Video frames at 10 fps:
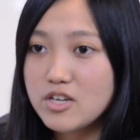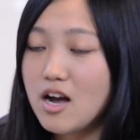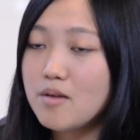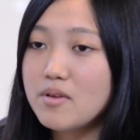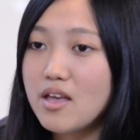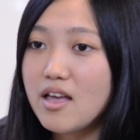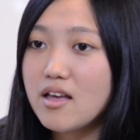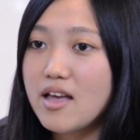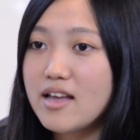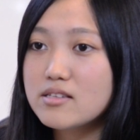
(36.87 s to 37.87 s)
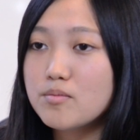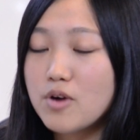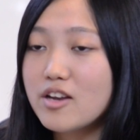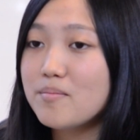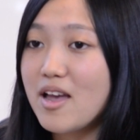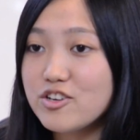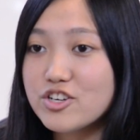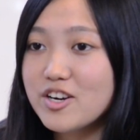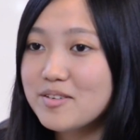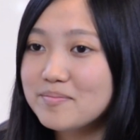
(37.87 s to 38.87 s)
job uh, as a product
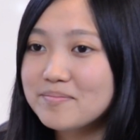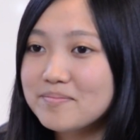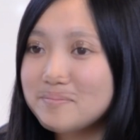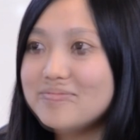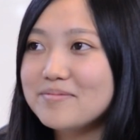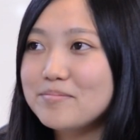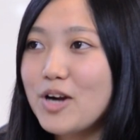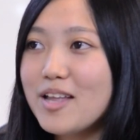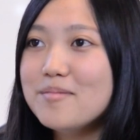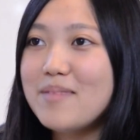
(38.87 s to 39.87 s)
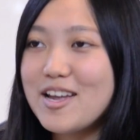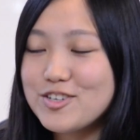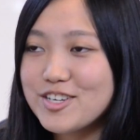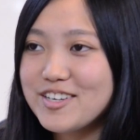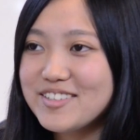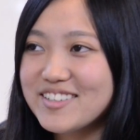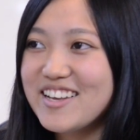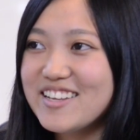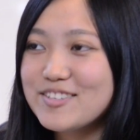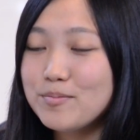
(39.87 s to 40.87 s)
manager. Product manager
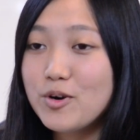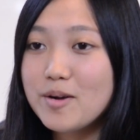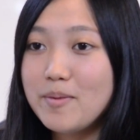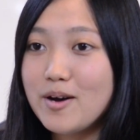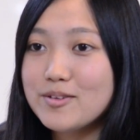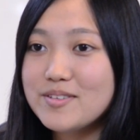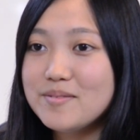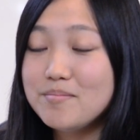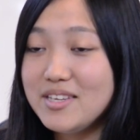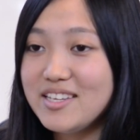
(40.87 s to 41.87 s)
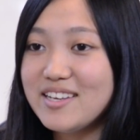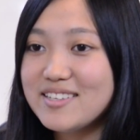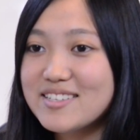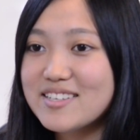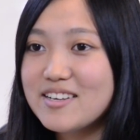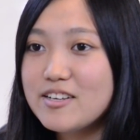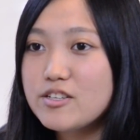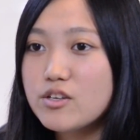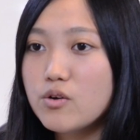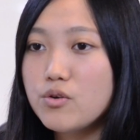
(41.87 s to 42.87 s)
it's more about meetings. So